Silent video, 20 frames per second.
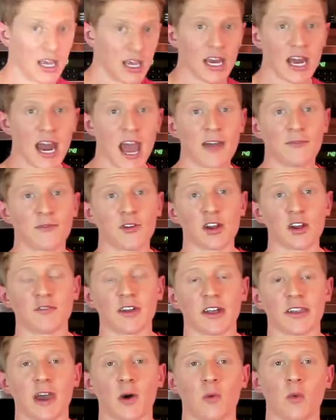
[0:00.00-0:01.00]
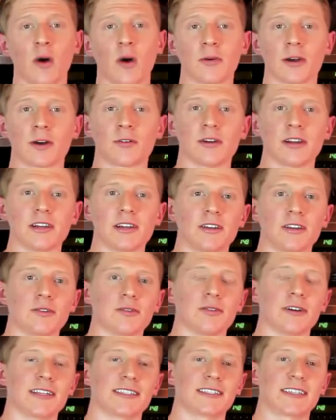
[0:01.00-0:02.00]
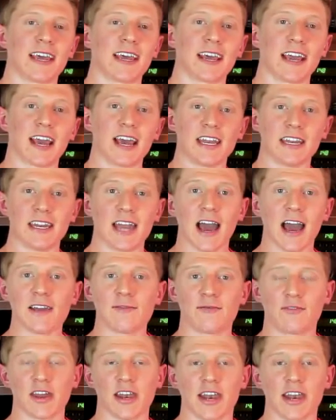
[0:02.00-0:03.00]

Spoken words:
And after you've done that, what we're going to do is take a knife